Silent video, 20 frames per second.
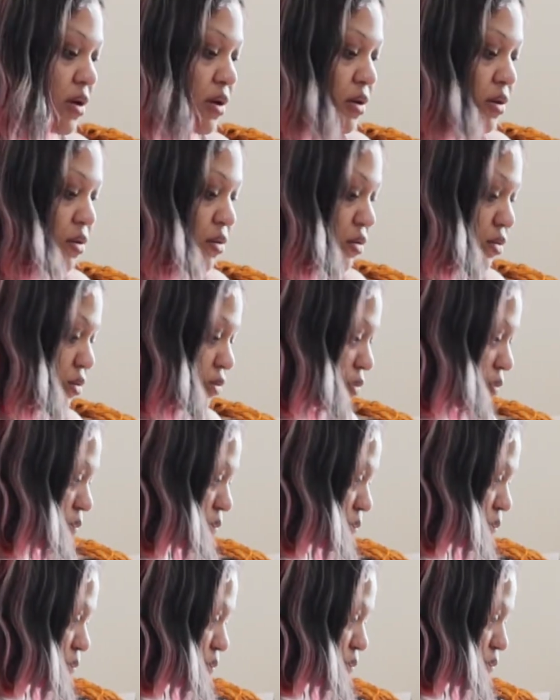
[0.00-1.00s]

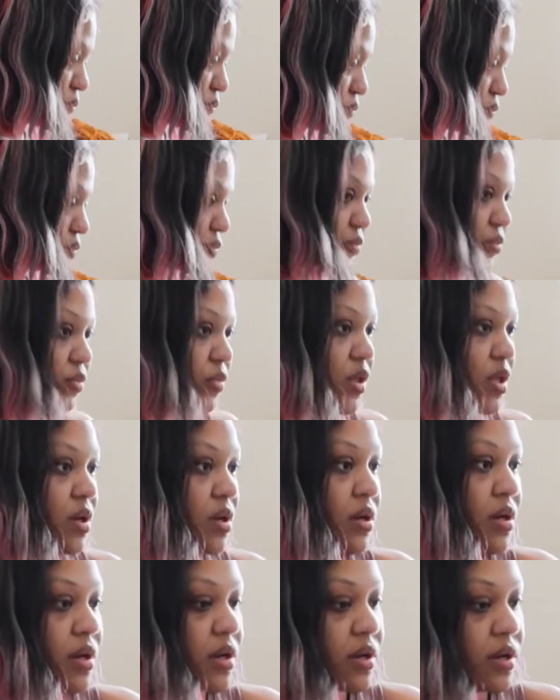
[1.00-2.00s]
home
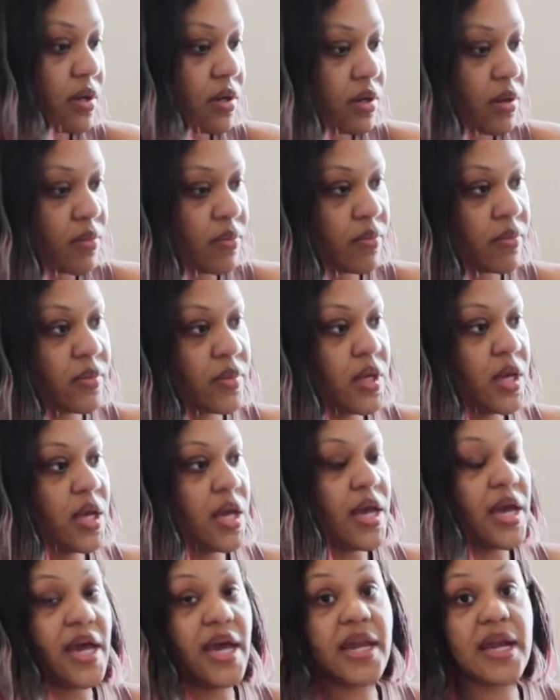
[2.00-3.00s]
um,
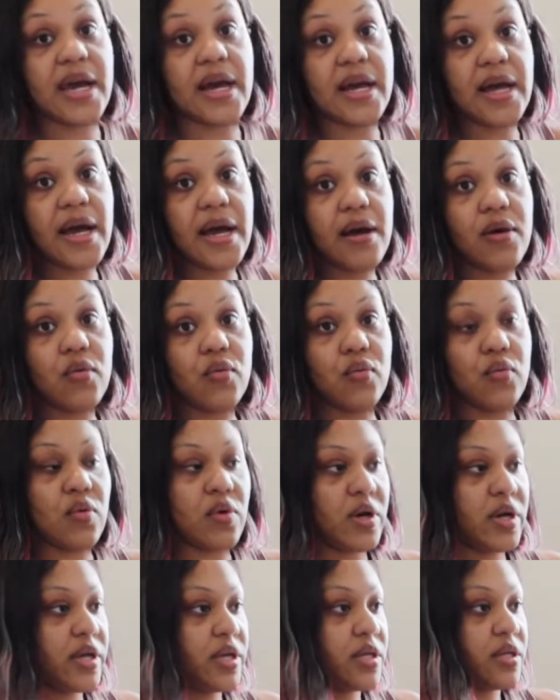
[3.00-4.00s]
and I got
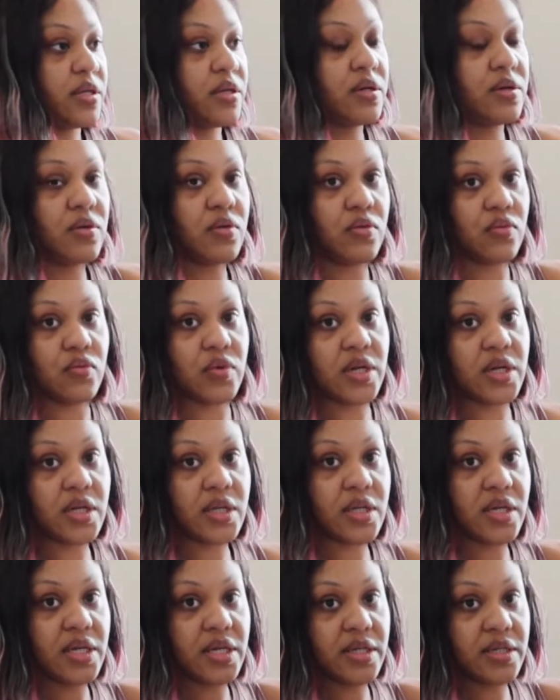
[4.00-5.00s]
one one
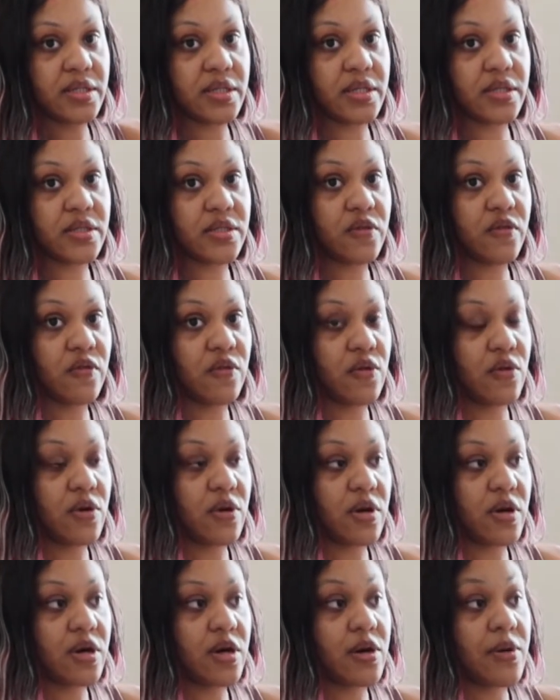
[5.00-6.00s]
of these is
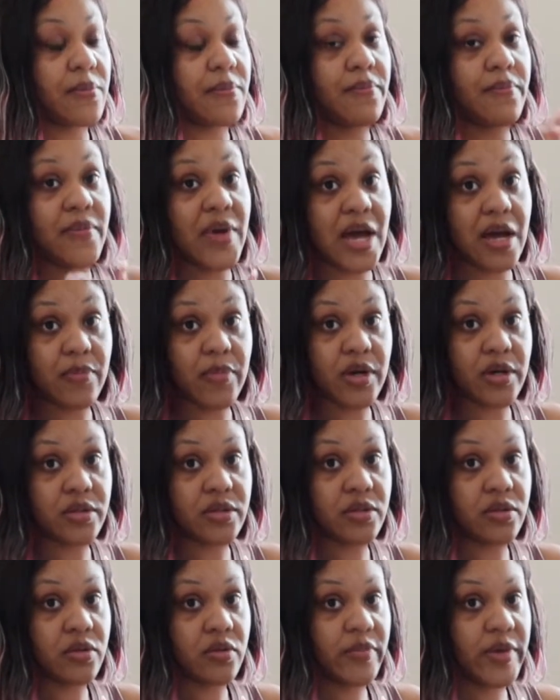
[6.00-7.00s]
for my
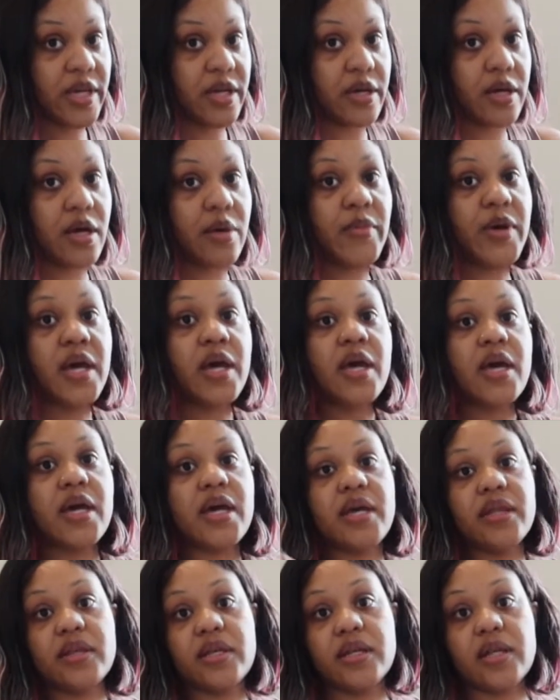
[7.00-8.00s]
personal makeup
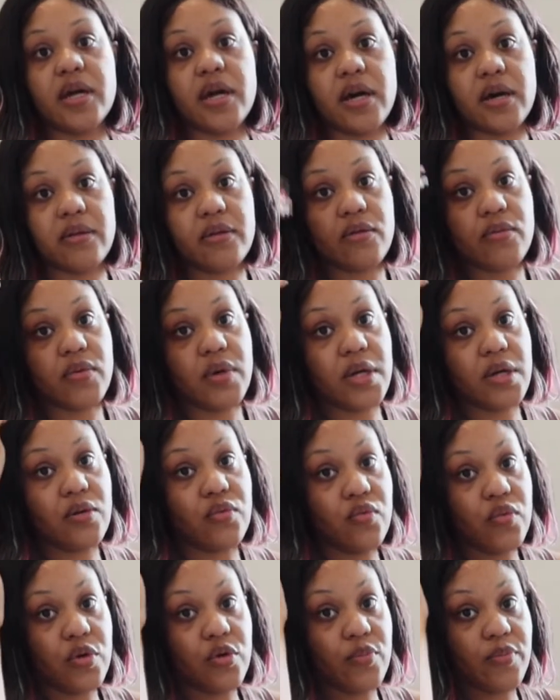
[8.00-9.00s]
and then the other
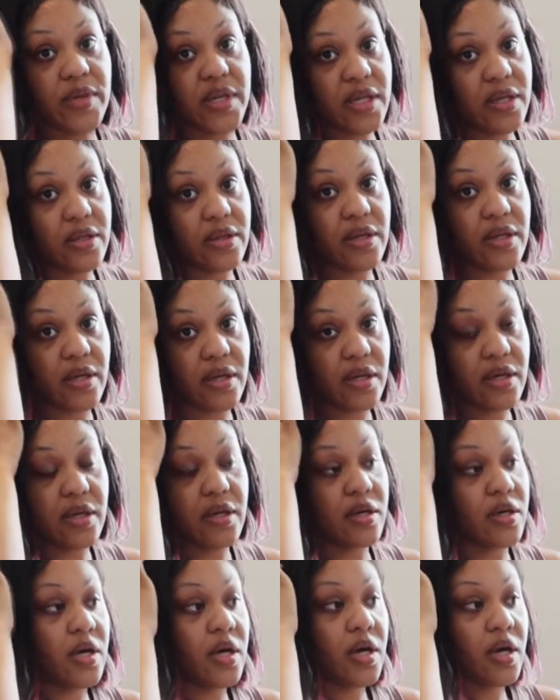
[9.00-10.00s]
one will be
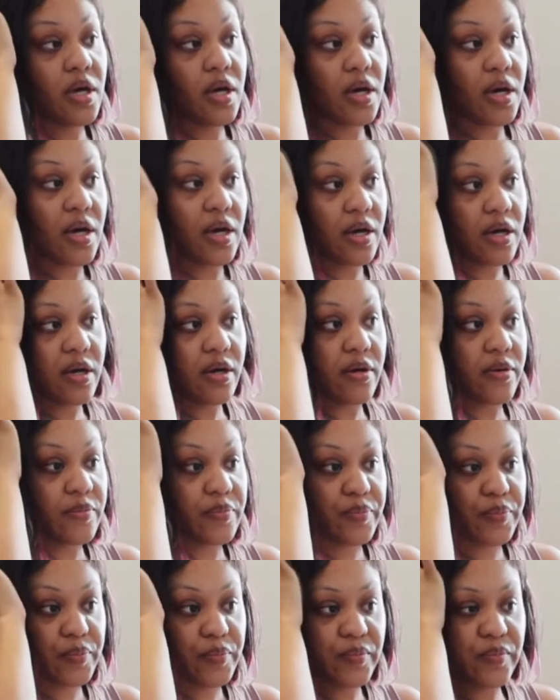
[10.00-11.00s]
the
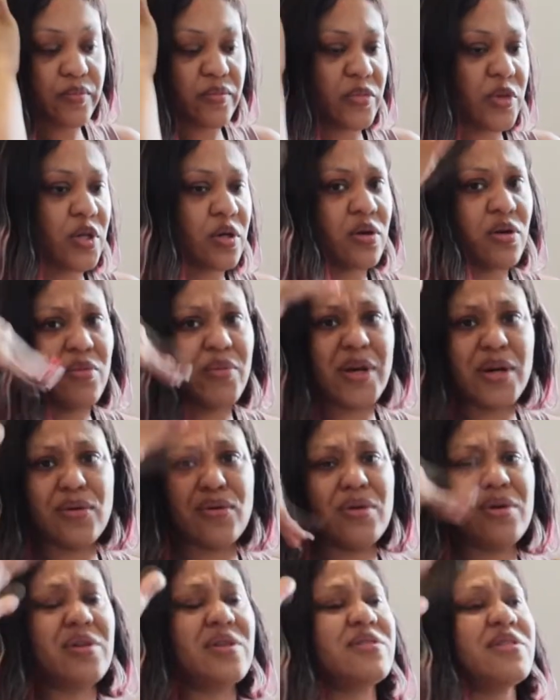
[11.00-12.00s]
um, oh my
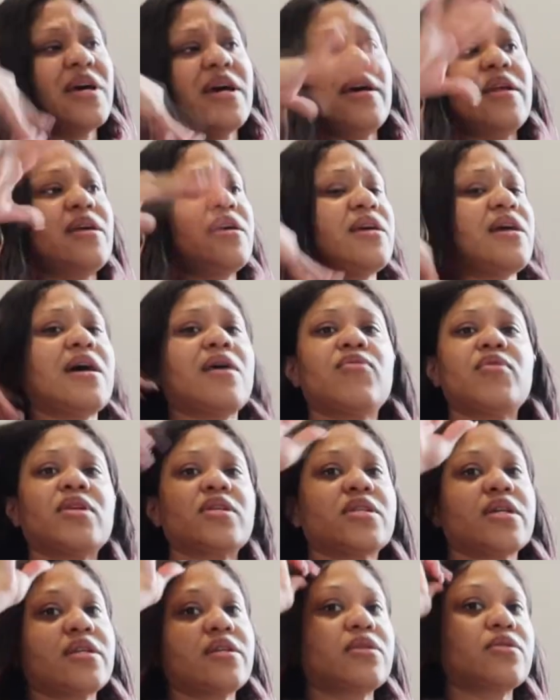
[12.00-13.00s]
lord it's hot in here I want
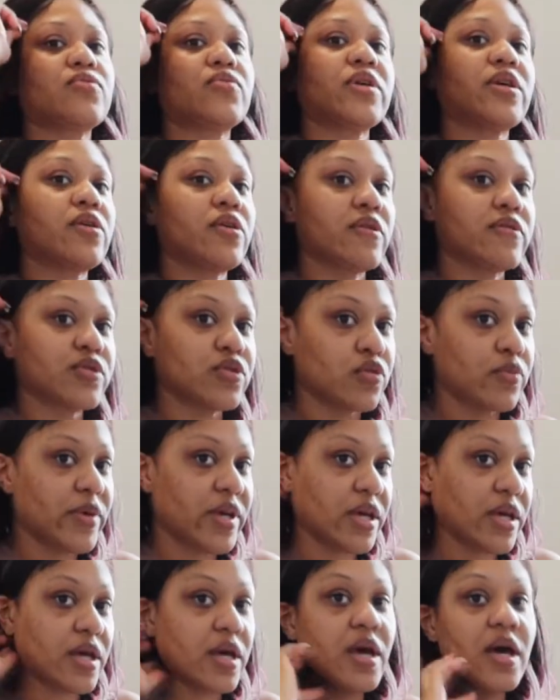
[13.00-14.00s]
to take this wig off so
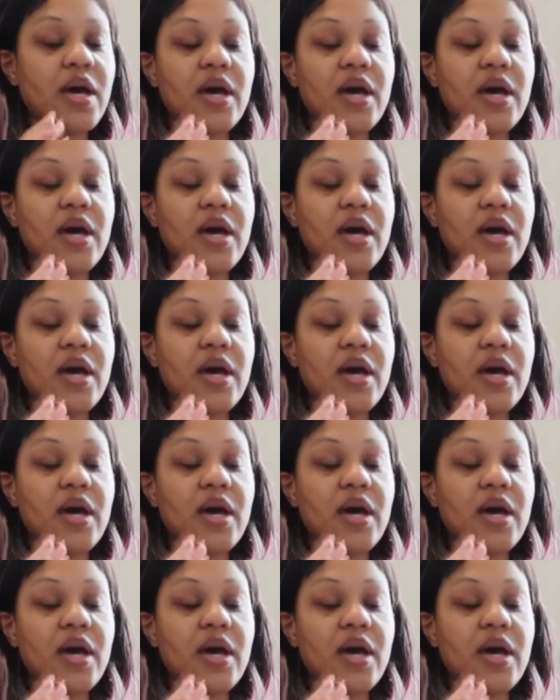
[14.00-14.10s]
bad